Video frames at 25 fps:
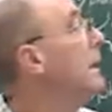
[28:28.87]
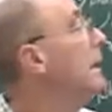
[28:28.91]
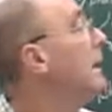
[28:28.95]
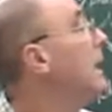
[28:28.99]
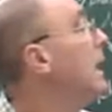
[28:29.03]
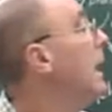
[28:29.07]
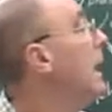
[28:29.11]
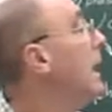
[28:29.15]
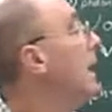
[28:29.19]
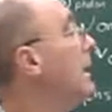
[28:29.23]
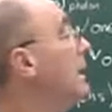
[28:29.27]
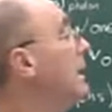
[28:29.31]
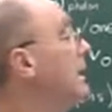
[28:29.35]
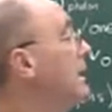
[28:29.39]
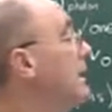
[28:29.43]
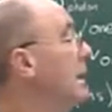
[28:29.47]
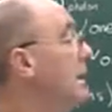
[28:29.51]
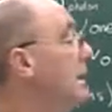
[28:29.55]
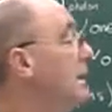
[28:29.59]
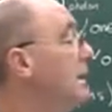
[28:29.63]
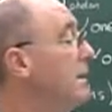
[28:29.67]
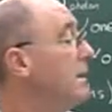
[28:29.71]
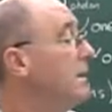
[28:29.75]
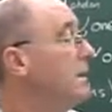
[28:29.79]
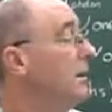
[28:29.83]
I can
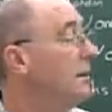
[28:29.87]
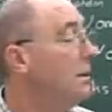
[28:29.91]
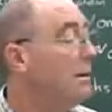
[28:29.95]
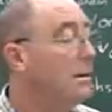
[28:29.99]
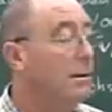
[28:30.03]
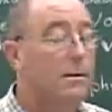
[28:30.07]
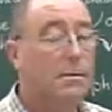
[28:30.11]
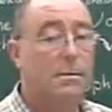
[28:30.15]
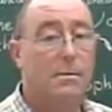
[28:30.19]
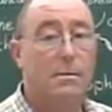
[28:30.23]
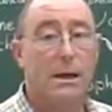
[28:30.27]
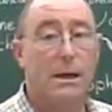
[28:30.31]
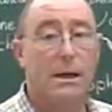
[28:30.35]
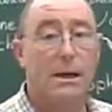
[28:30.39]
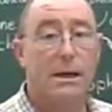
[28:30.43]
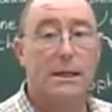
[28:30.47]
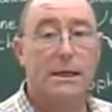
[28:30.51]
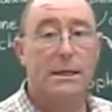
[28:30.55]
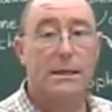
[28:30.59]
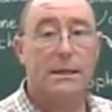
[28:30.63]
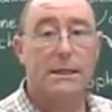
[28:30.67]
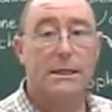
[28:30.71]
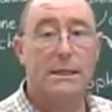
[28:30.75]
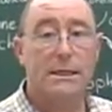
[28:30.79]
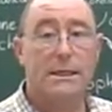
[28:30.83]
then make
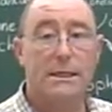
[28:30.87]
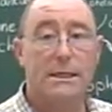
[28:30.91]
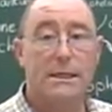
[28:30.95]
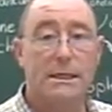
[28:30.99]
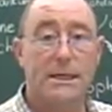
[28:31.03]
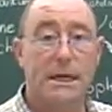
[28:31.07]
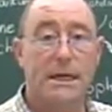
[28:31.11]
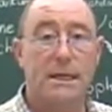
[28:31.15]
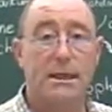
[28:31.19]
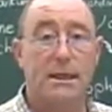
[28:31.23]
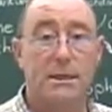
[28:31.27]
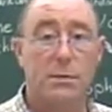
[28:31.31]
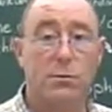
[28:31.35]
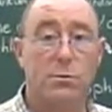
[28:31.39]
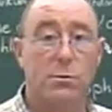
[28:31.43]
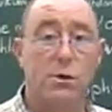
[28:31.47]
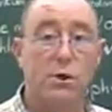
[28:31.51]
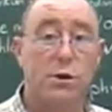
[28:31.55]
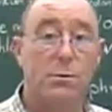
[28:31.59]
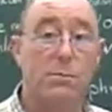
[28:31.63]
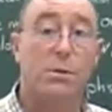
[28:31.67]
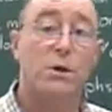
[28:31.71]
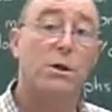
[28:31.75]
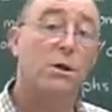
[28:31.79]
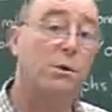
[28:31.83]
cells which are
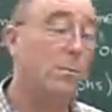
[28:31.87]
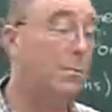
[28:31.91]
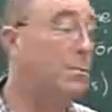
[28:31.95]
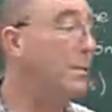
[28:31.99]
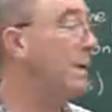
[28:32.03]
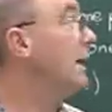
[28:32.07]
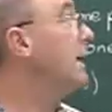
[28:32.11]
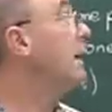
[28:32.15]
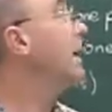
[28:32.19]
much bigger,